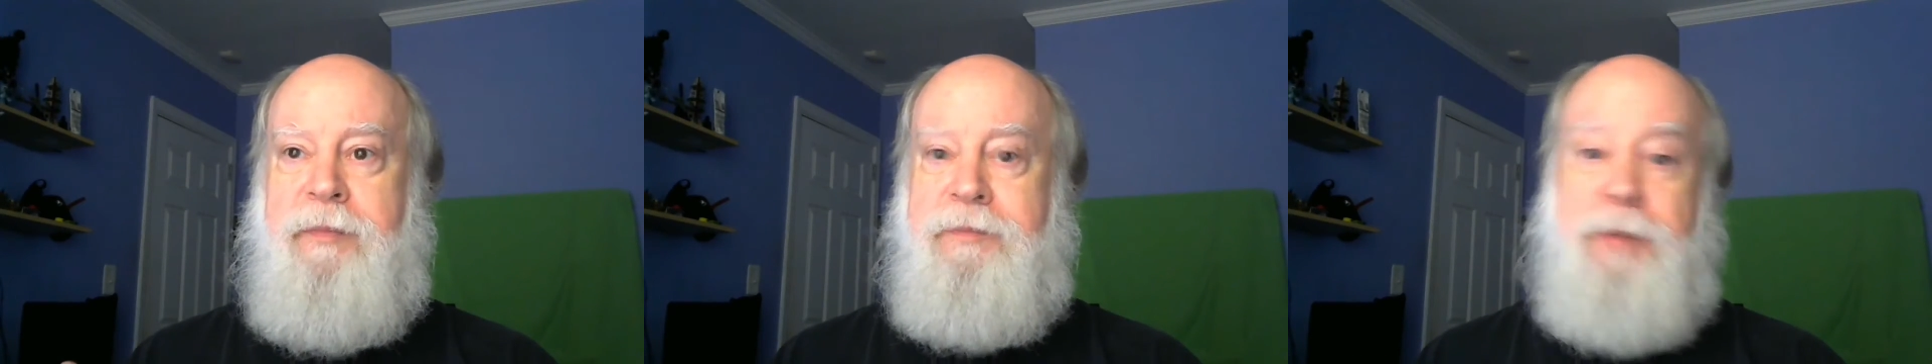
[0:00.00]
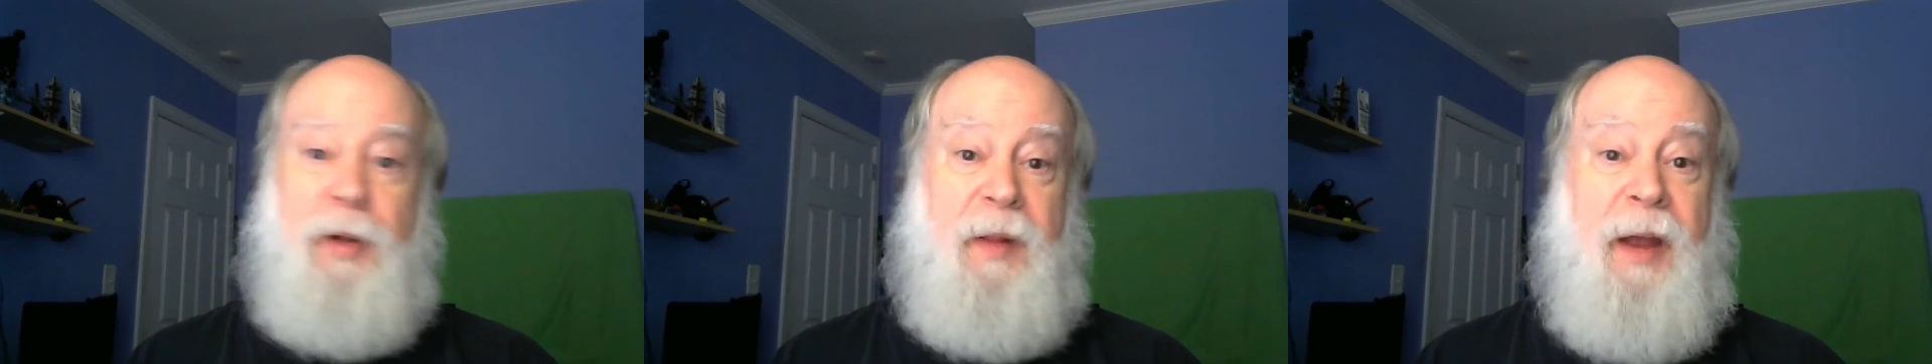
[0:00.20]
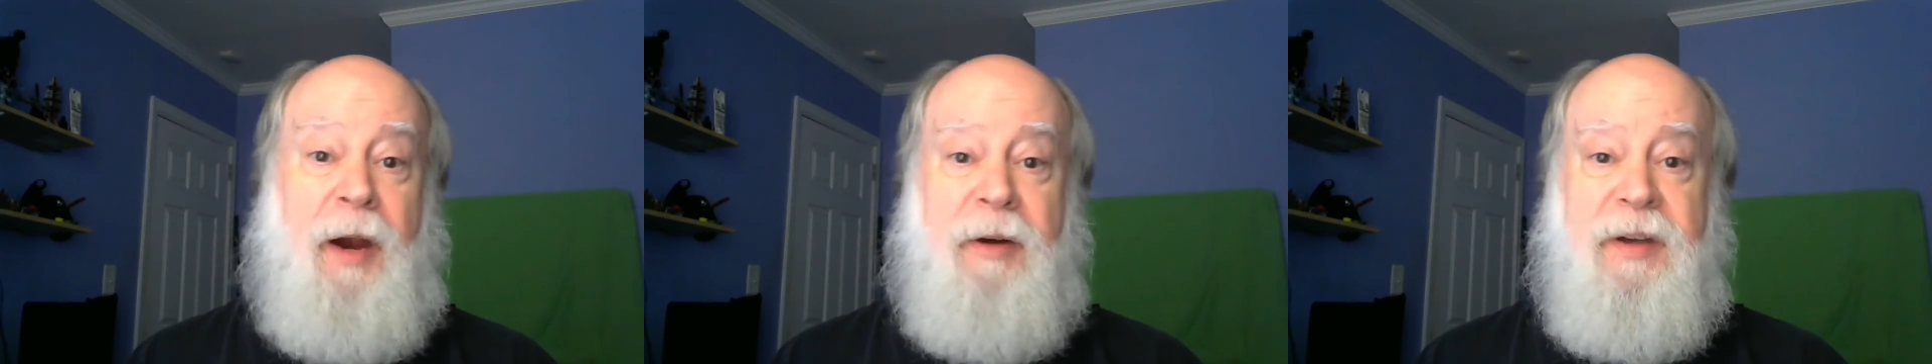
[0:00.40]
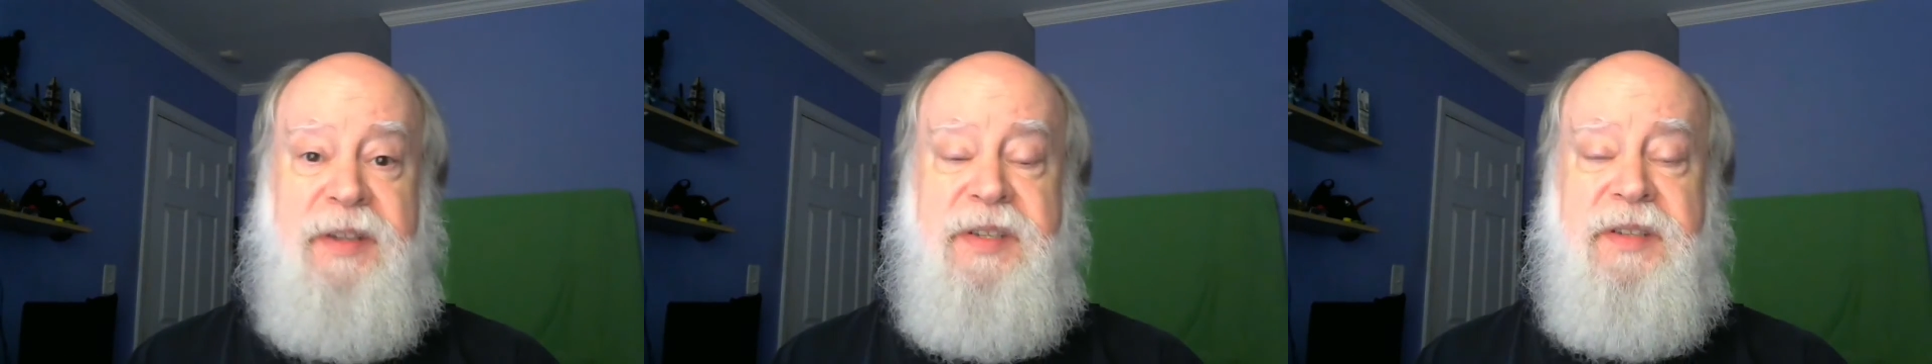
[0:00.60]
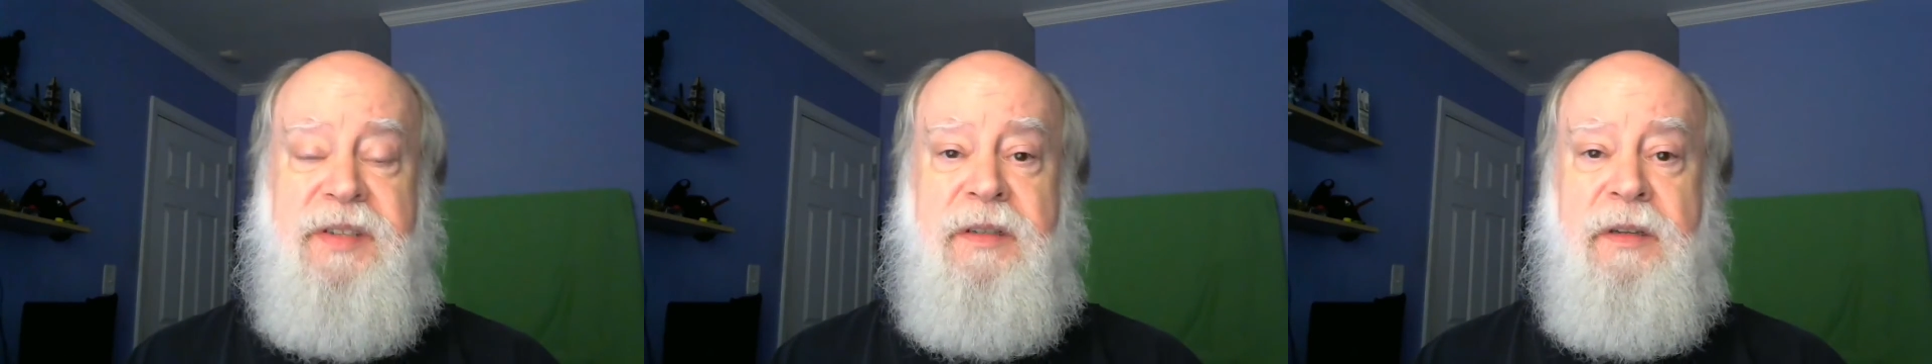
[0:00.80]

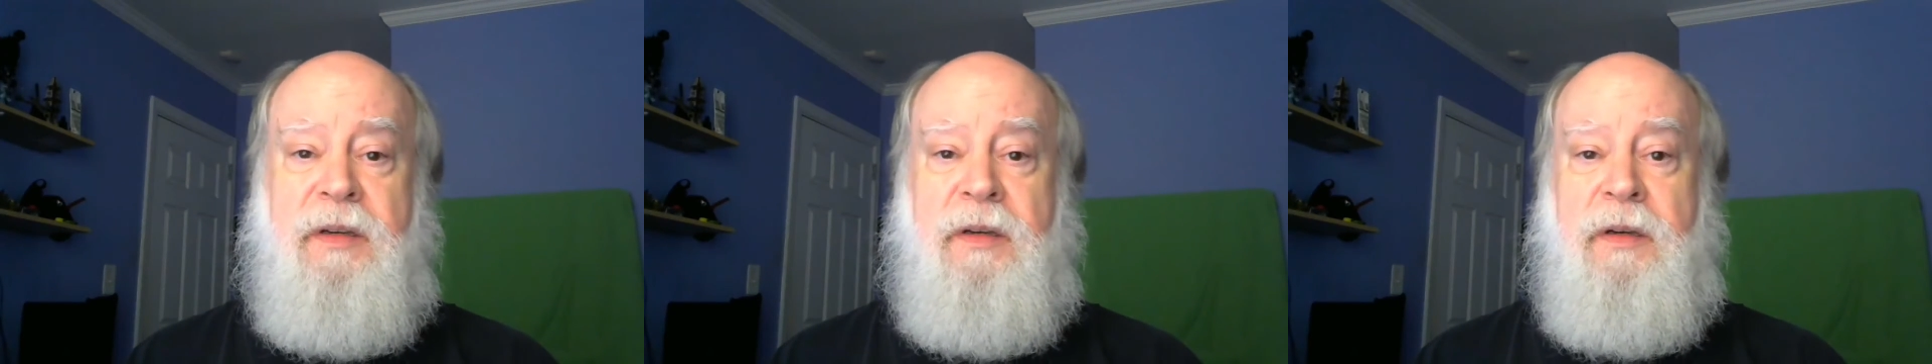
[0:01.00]
Polaris.